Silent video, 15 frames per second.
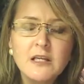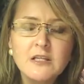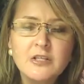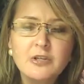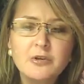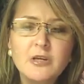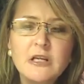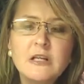he
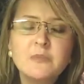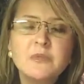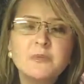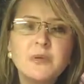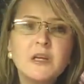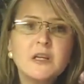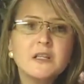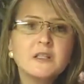screams
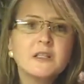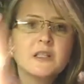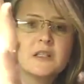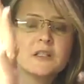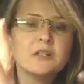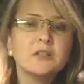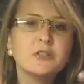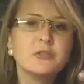because
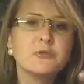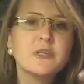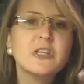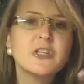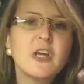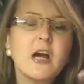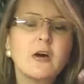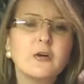this
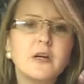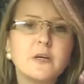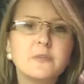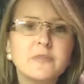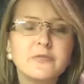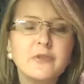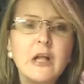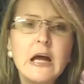screech owl
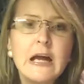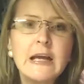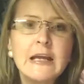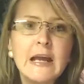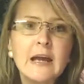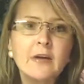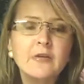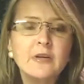comes
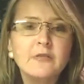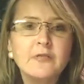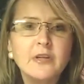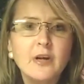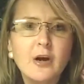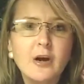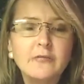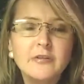flying out of the
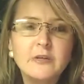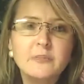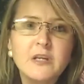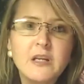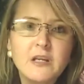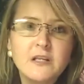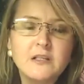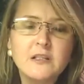coffin
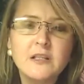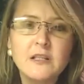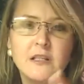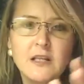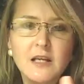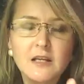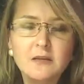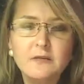because
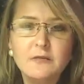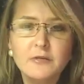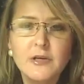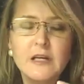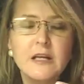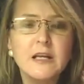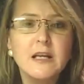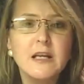it had
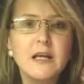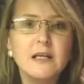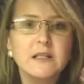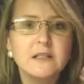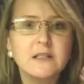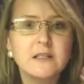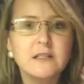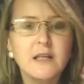created a
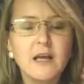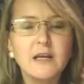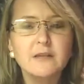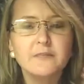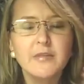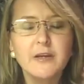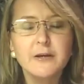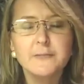nest inside
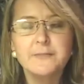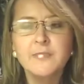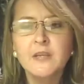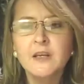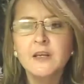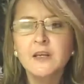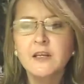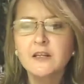there.
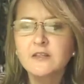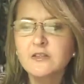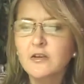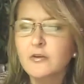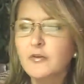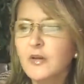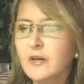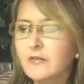And
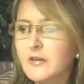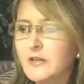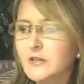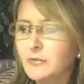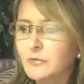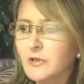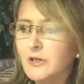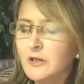so
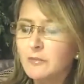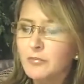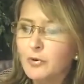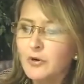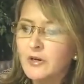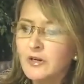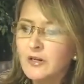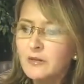that's a really
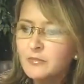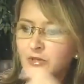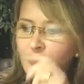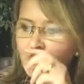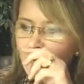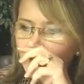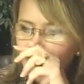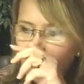important
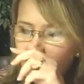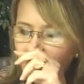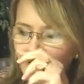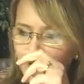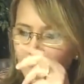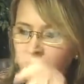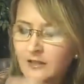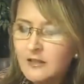image
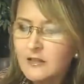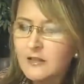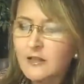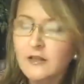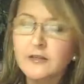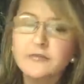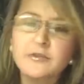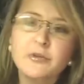in
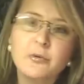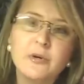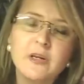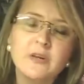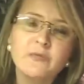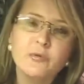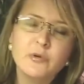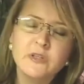the
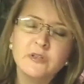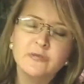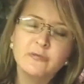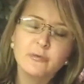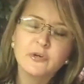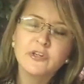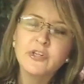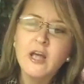story, and of course the
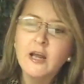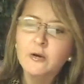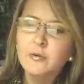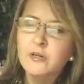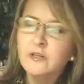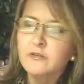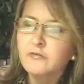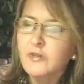
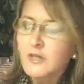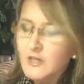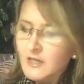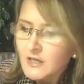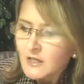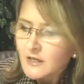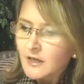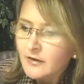foreshadowing of
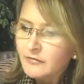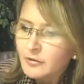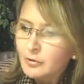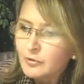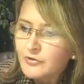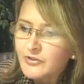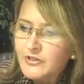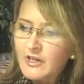
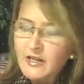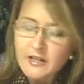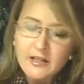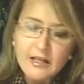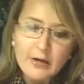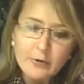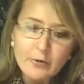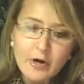Doodle's
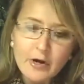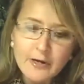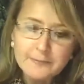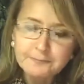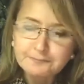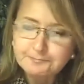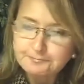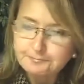death later
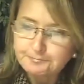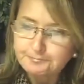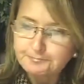on.